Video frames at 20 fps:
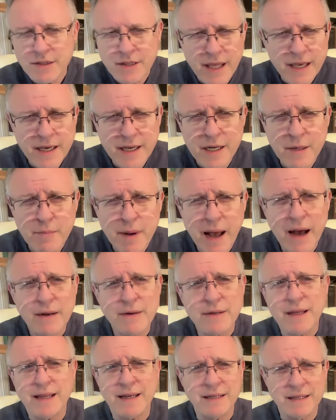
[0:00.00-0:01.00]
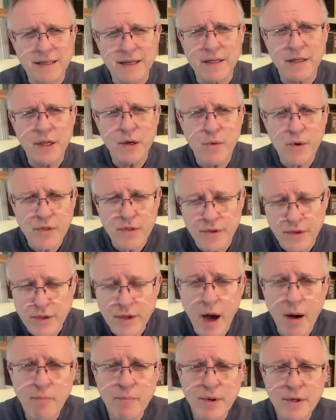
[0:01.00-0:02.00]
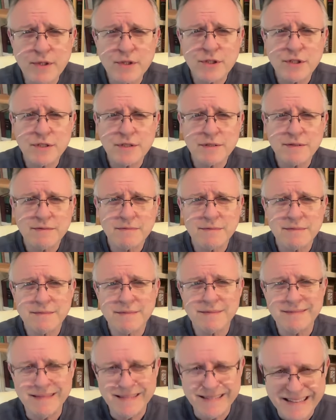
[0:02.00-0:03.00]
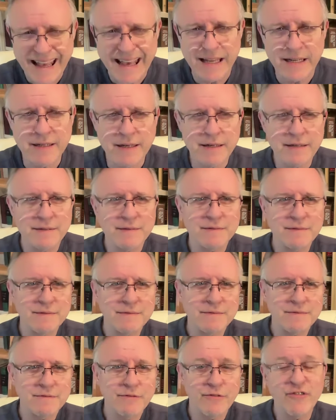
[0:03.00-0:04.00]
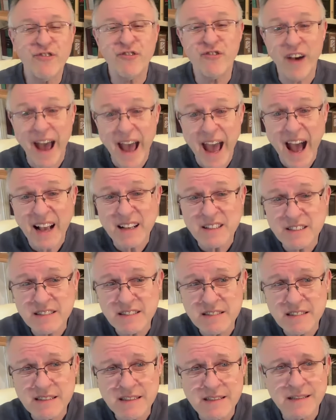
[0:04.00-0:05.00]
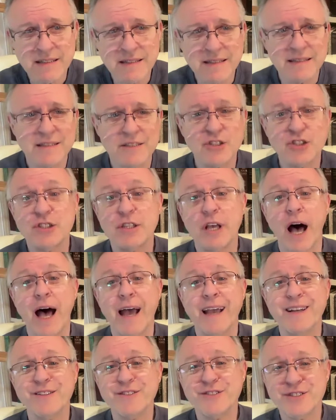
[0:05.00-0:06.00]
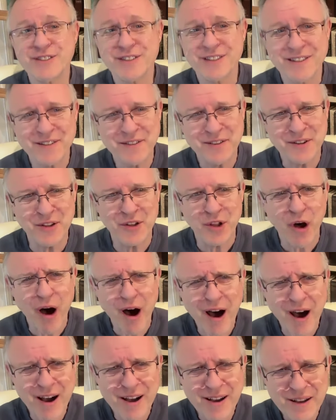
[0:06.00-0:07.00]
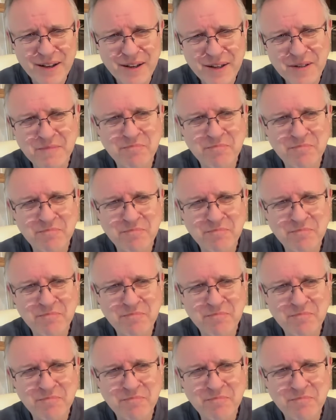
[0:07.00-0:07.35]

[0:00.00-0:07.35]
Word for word: thinking about and dealing with numbers, data, facts, science, law,